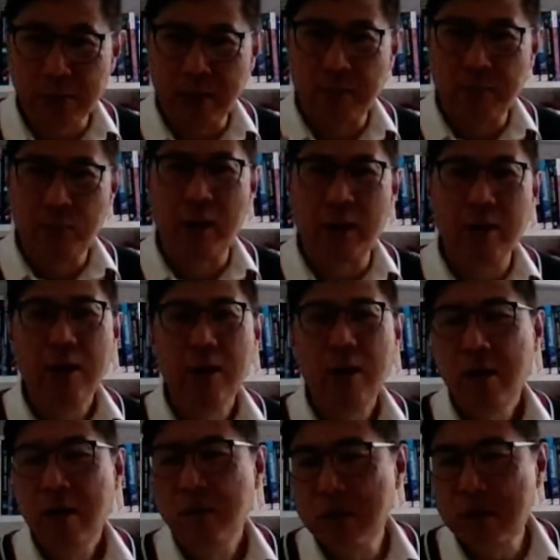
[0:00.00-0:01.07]
of their brand
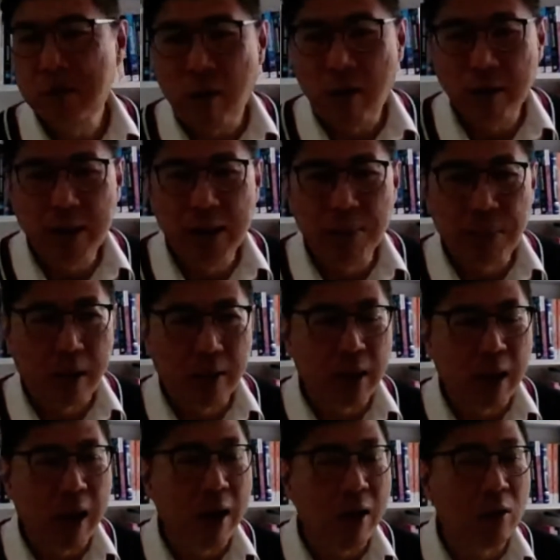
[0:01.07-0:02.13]
was talking about
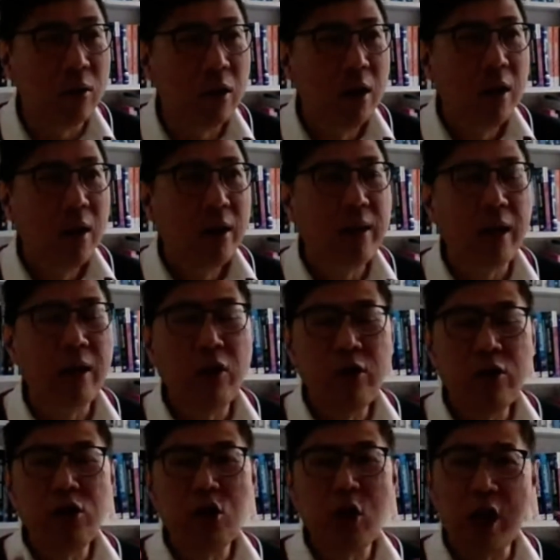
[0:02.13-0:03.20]
how they're going to
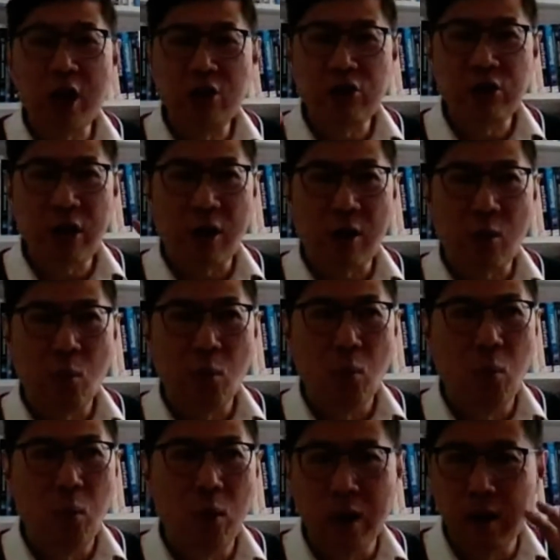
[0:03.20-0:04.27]
change their
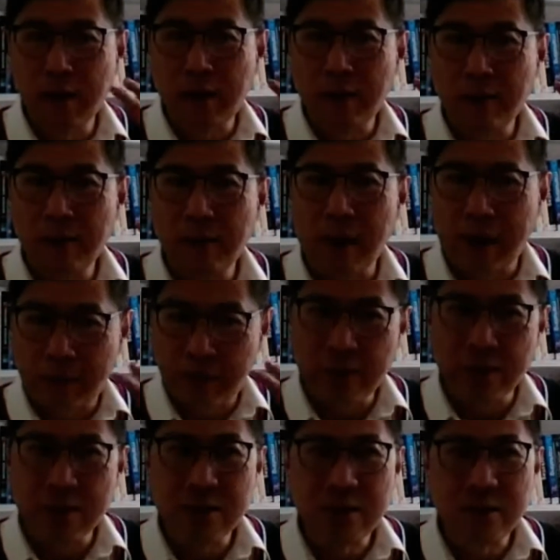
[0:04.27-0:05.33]
work
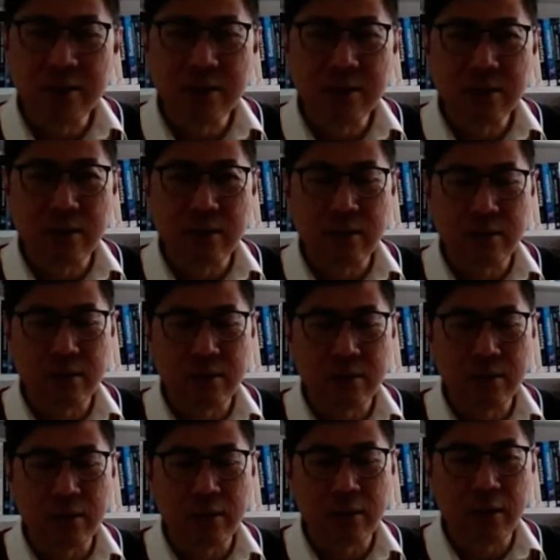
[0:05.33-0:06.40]
methods
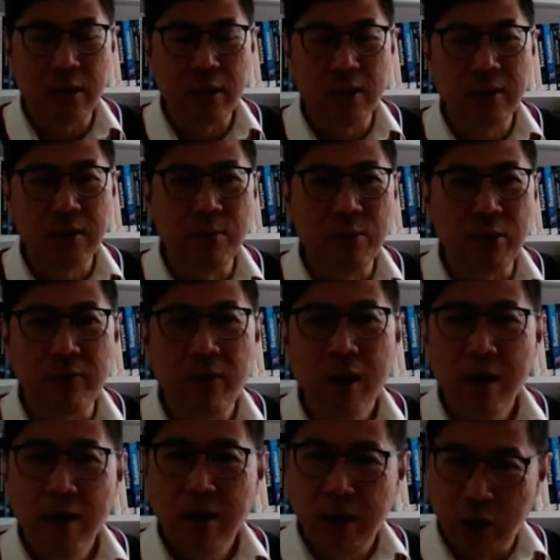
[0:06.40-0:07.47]
in terms of
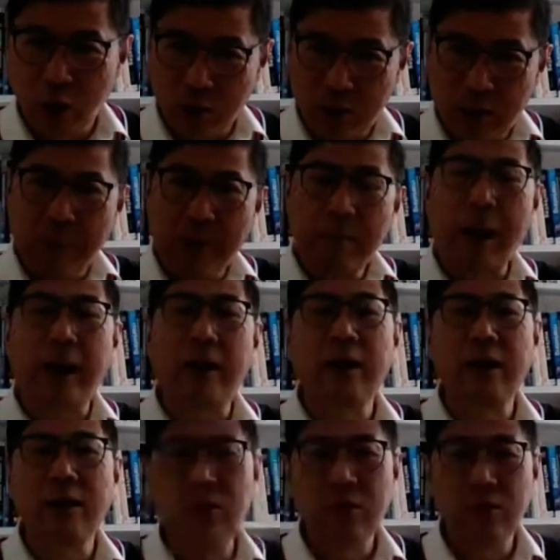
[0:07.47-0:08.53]
coming back again
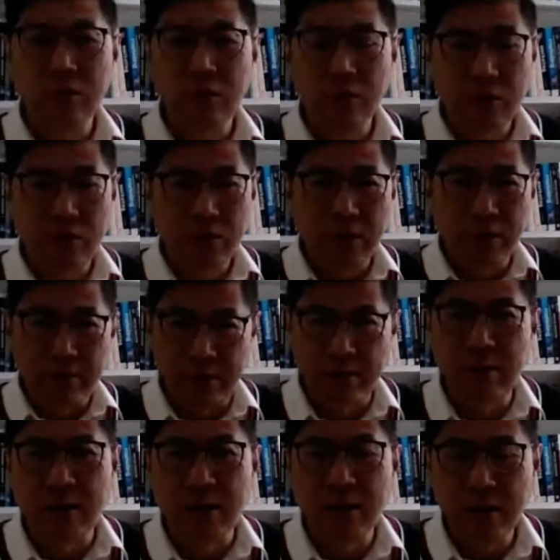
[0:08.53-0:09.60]
to the
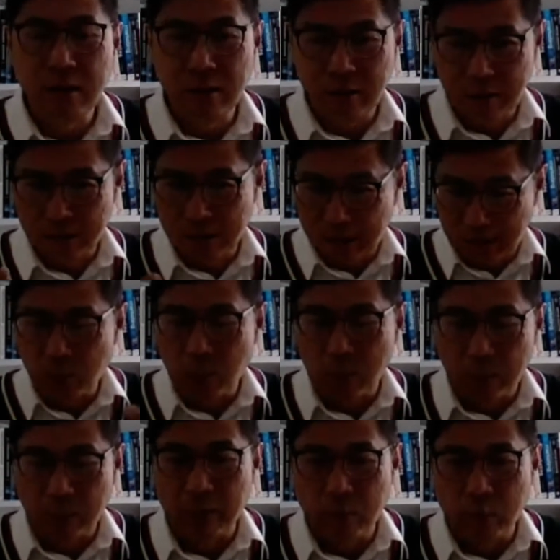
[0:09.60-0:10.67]
city. When
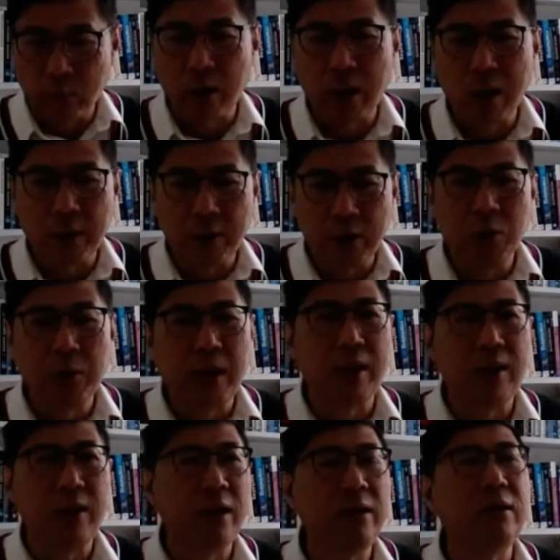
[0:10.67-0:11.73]
we were talking about UK and
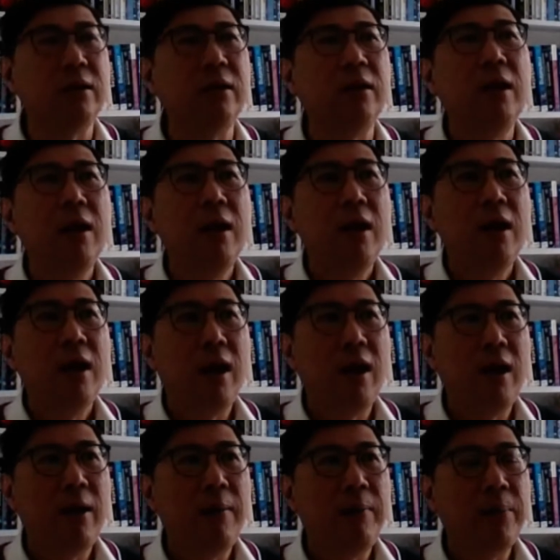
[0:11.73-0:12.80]
London.
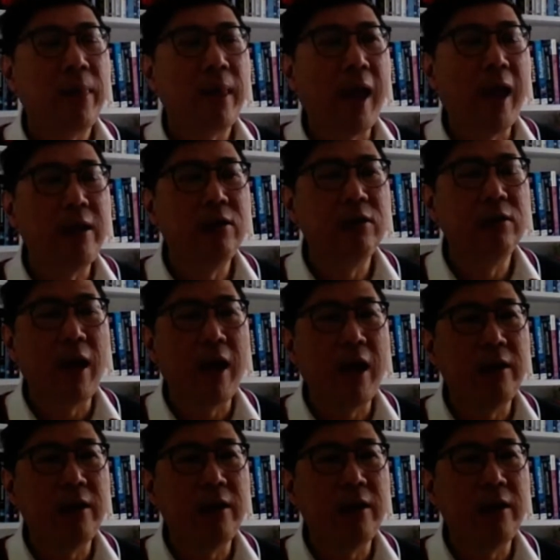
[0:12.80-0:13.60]
And